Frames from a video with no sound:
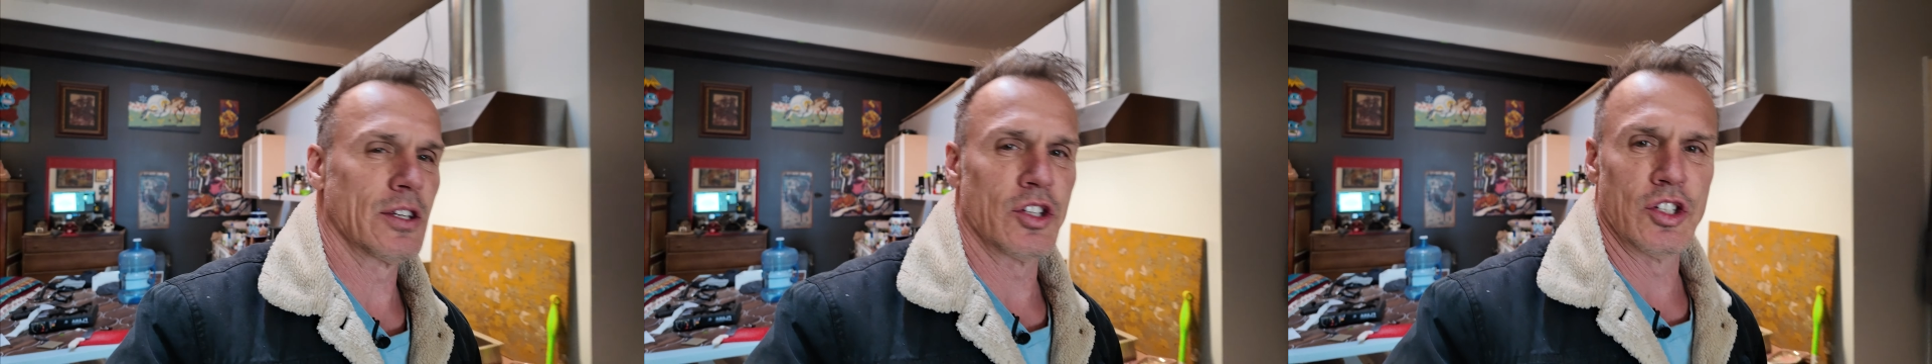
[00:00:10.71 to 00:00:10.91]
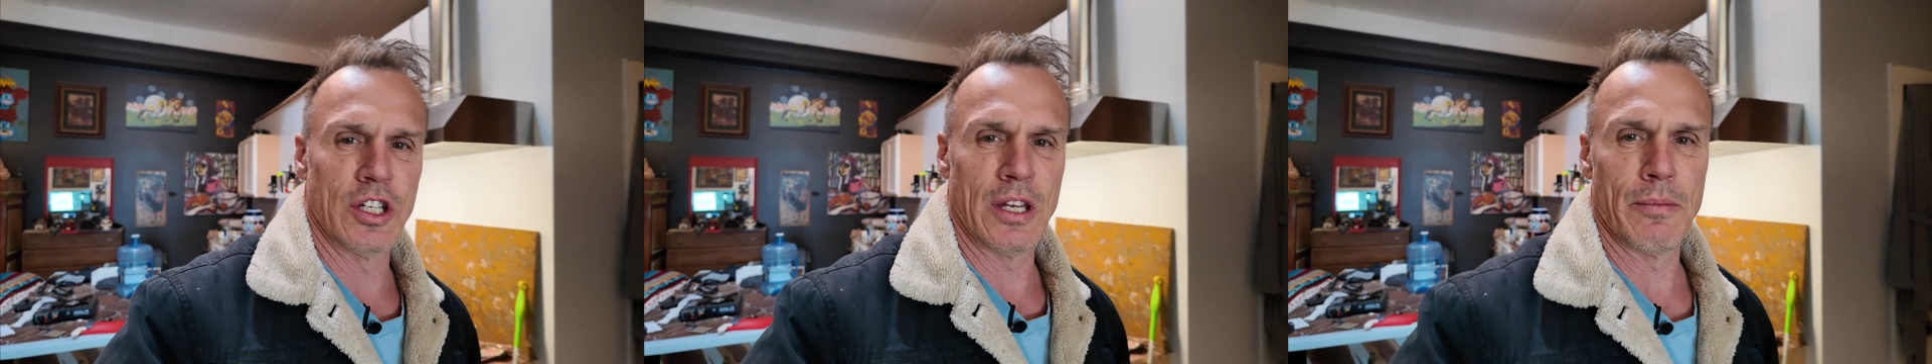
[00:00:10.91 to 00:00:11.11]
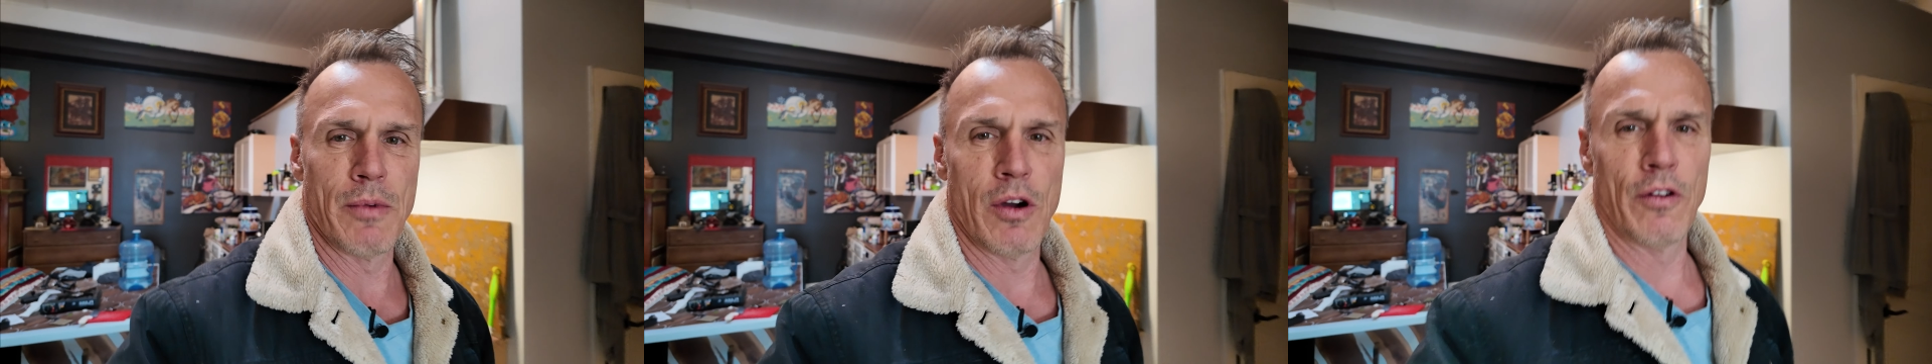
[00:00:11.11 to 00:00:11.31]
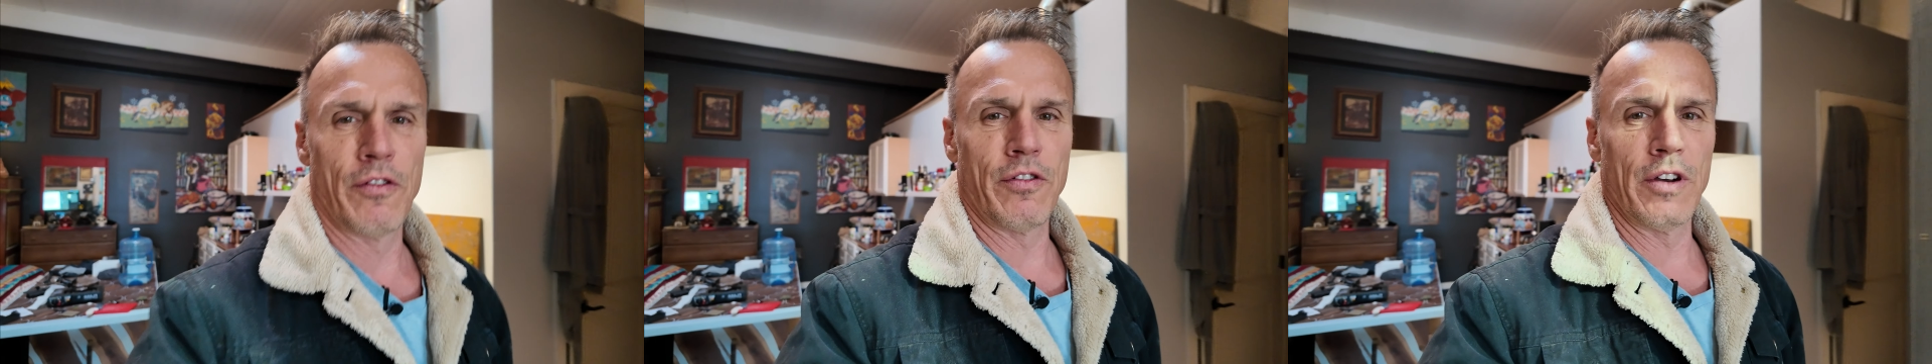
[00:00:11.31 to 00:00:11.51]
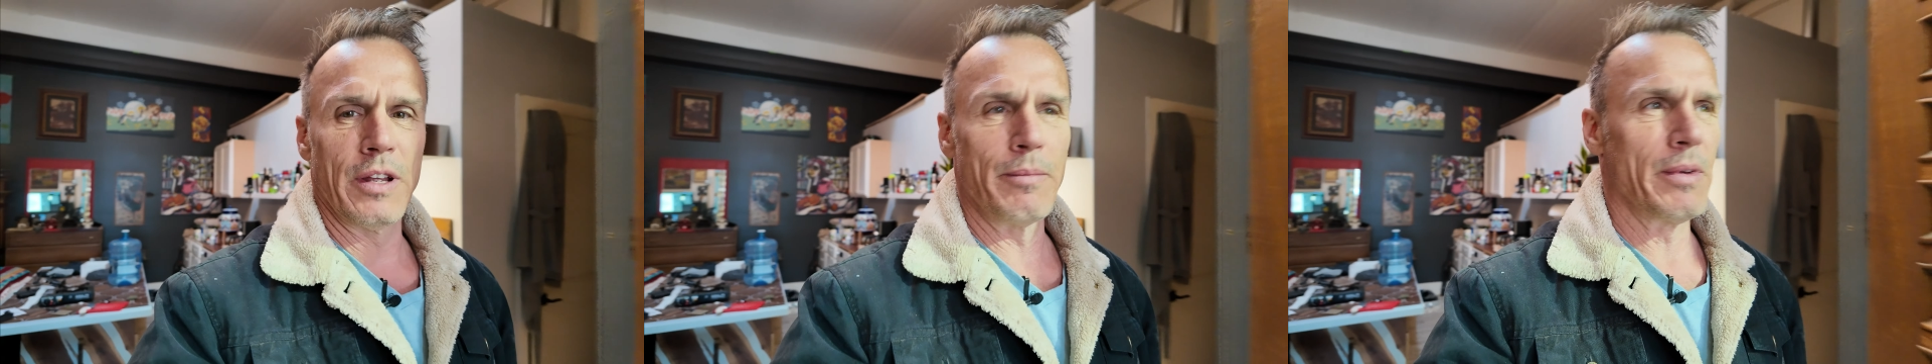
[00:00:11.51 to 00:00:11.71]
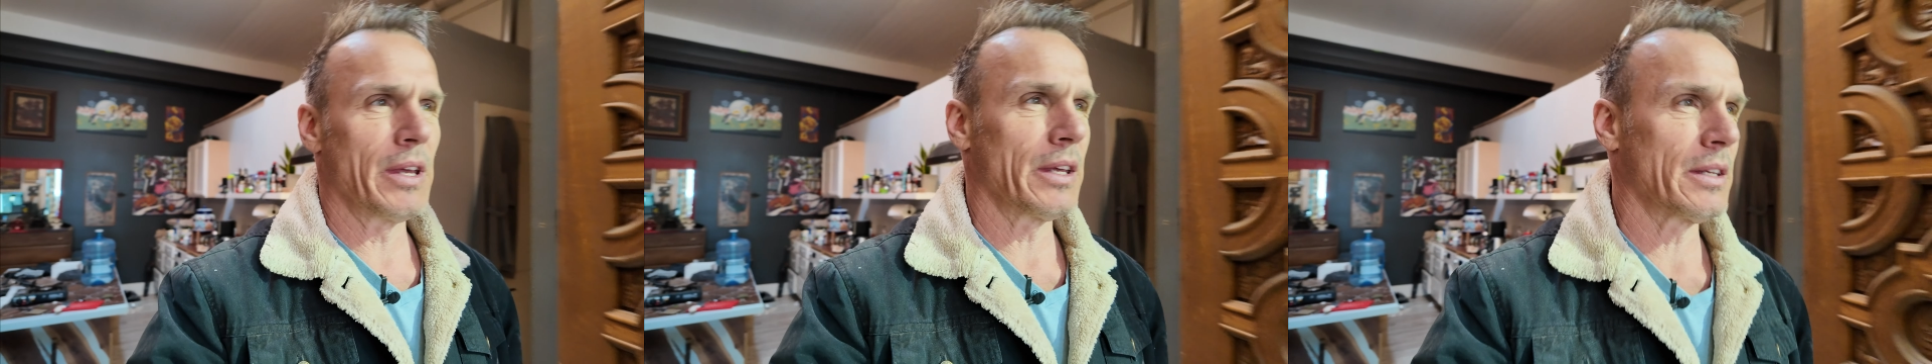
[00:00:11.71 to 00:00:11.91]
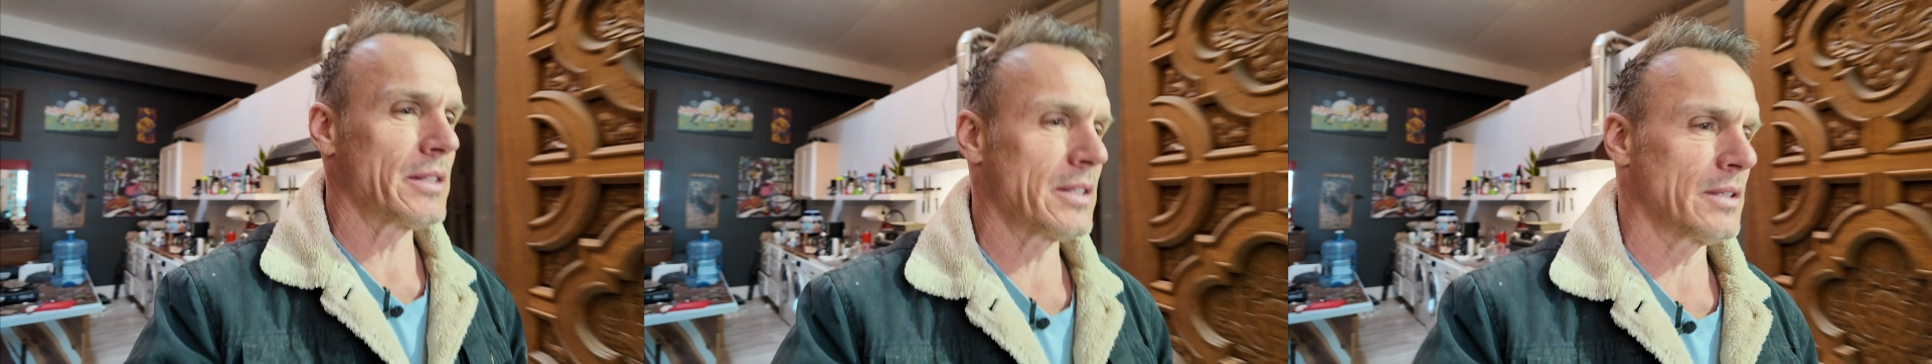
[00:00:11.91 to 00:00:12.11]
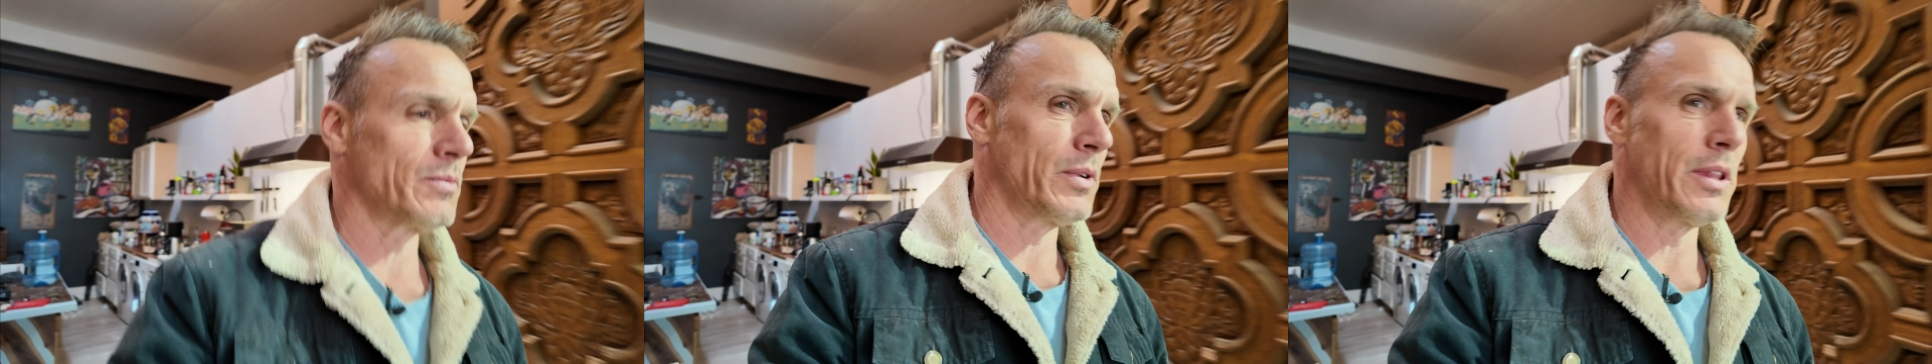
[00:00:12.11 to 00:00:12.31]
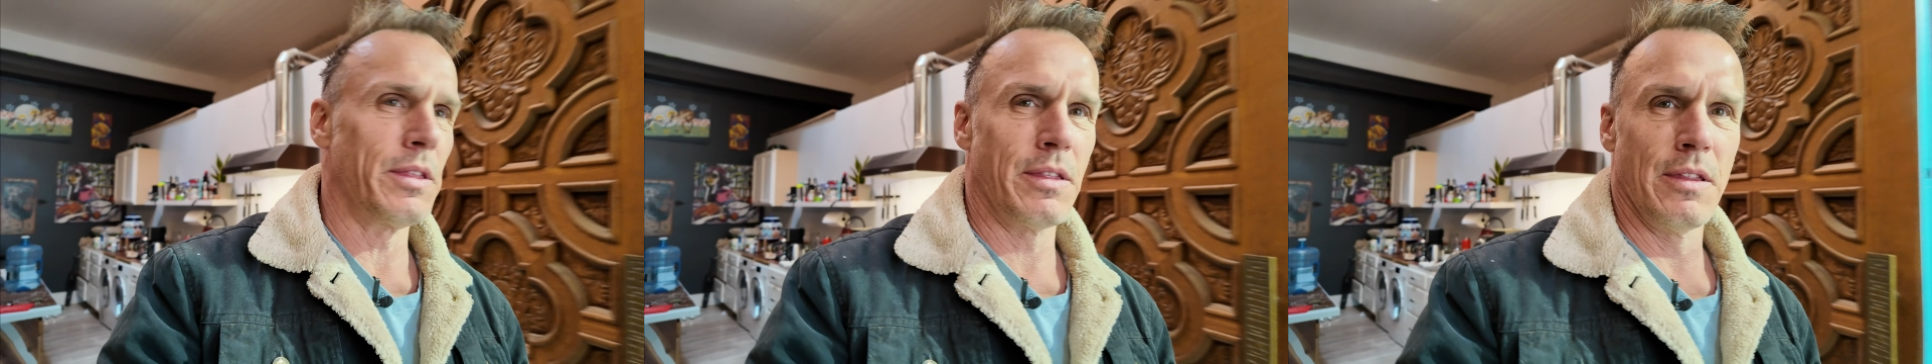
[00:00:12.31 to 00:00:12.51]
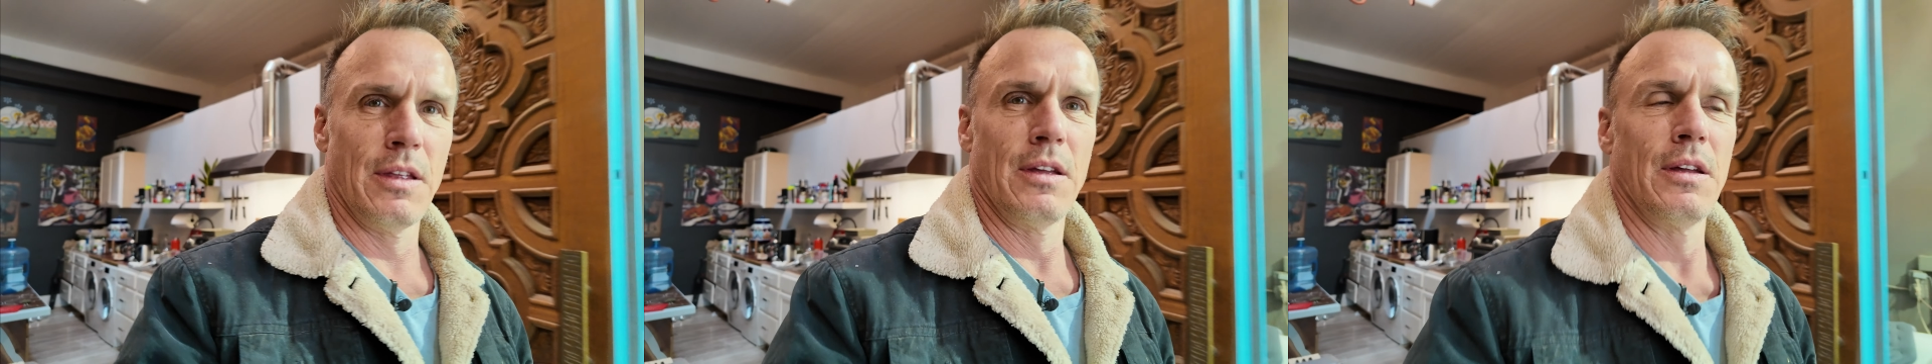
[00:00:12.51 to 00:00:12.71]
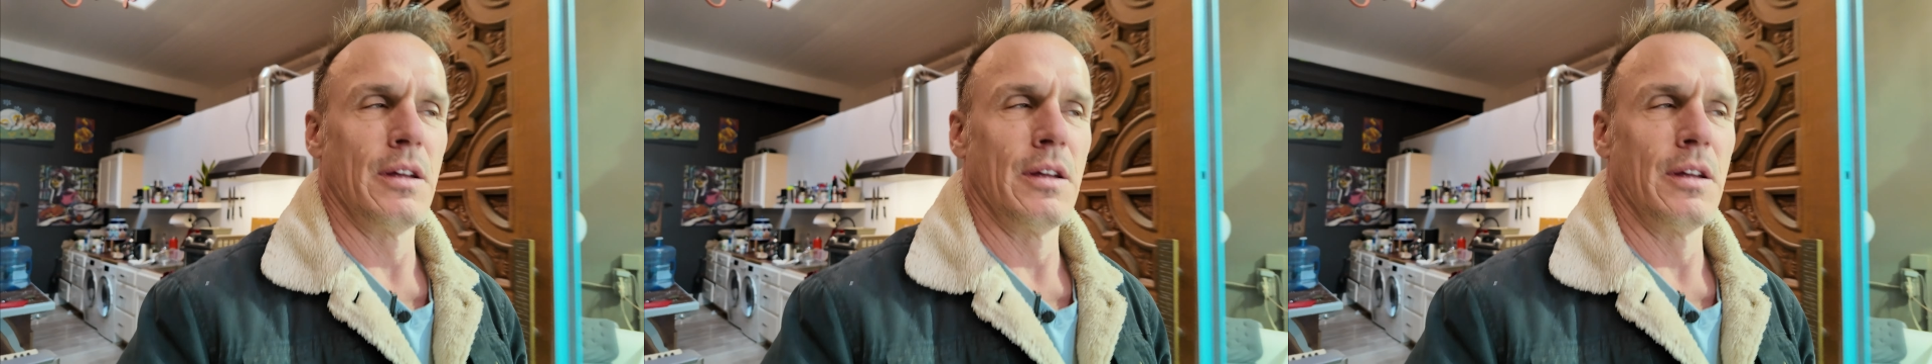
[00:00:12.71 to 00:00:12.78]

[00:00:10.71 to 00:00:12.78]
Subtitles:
It's a GMO-free mix with